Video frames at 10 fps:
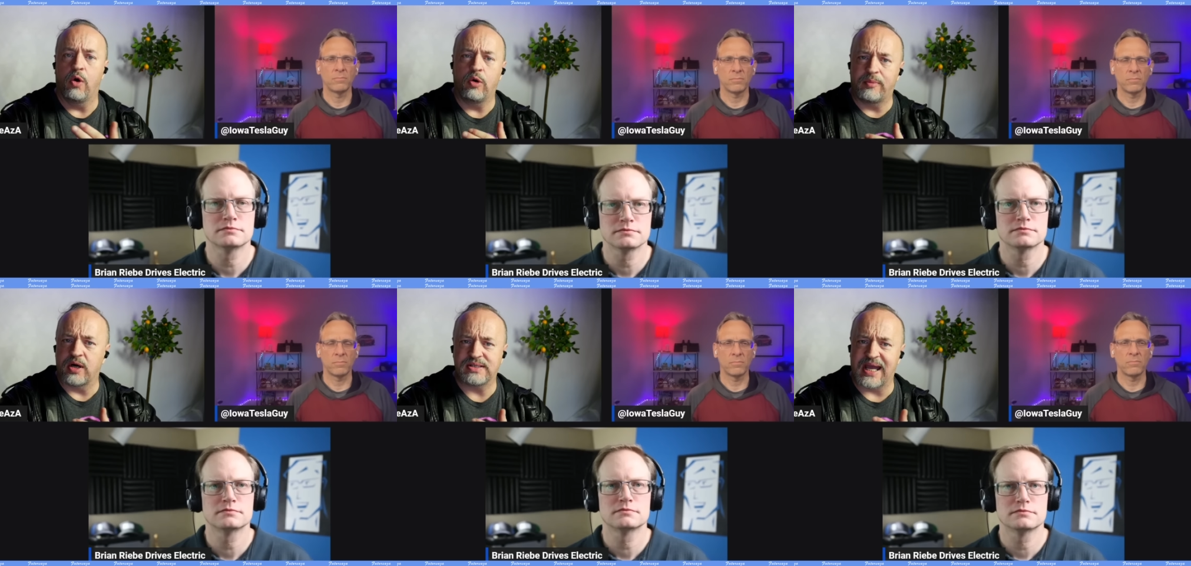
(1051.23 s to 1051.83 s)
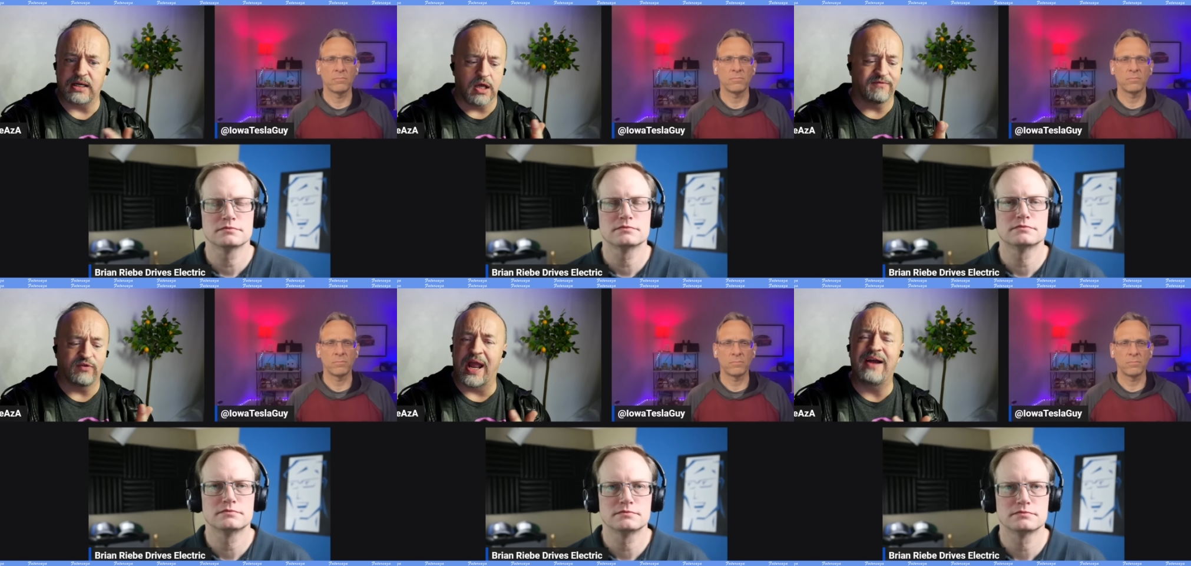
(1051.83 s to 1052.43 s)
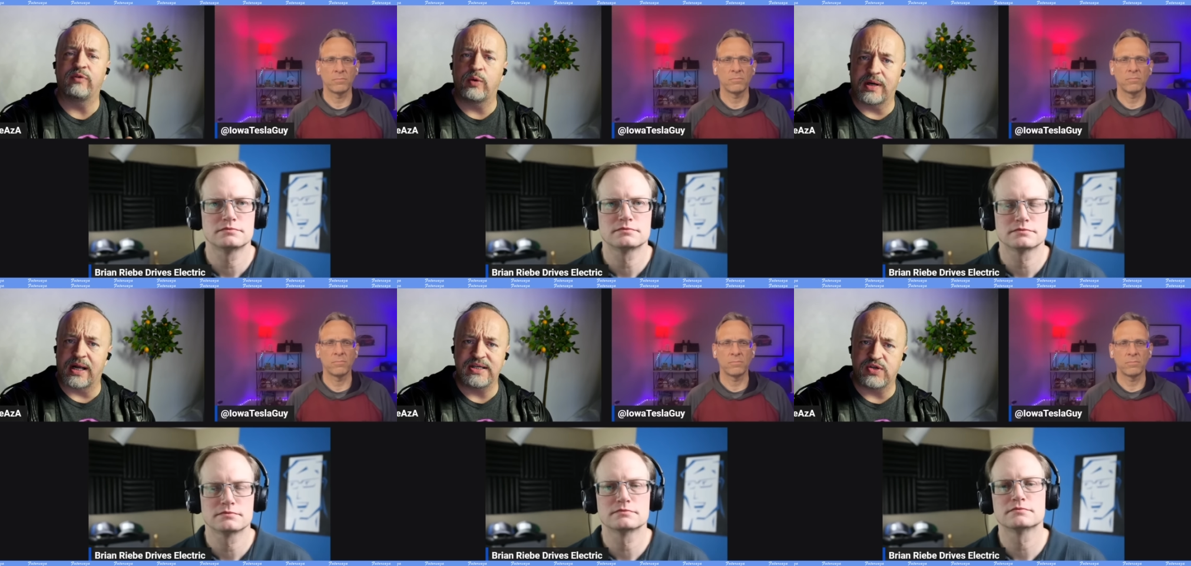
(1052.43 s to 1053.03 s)
Speaker 1: whole Mars catalog, for
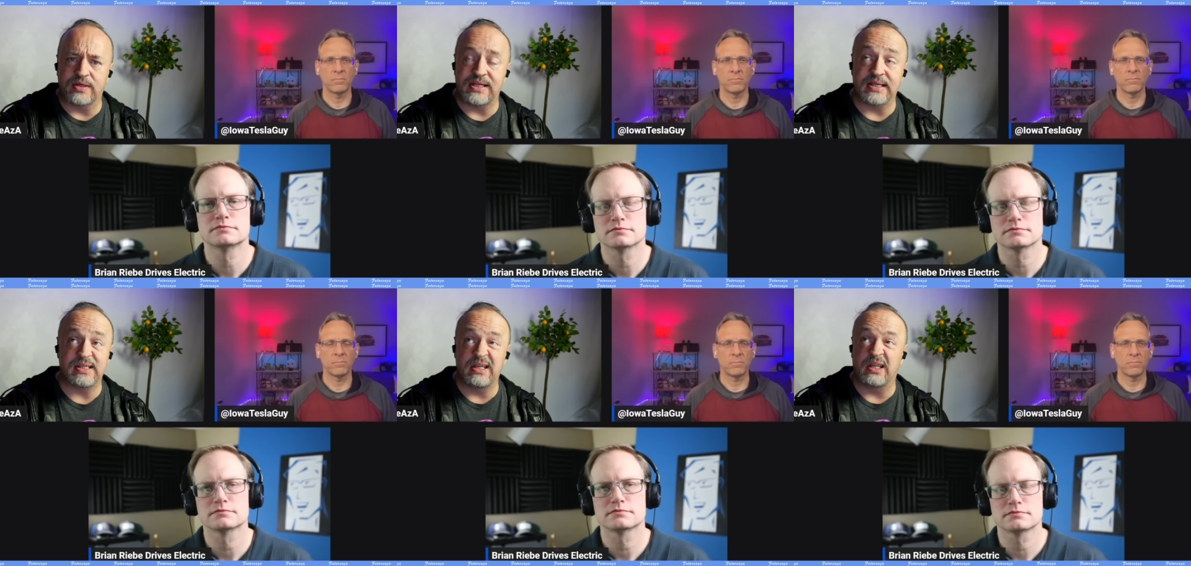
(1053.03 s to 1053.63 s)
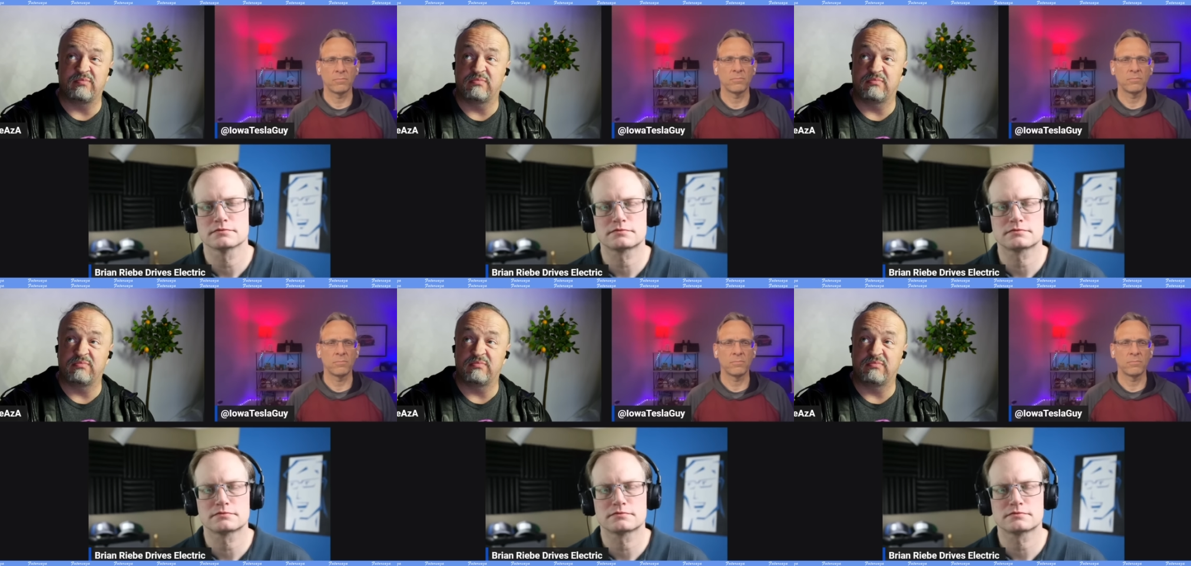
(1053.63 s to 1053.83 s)
everyone I saw testing it.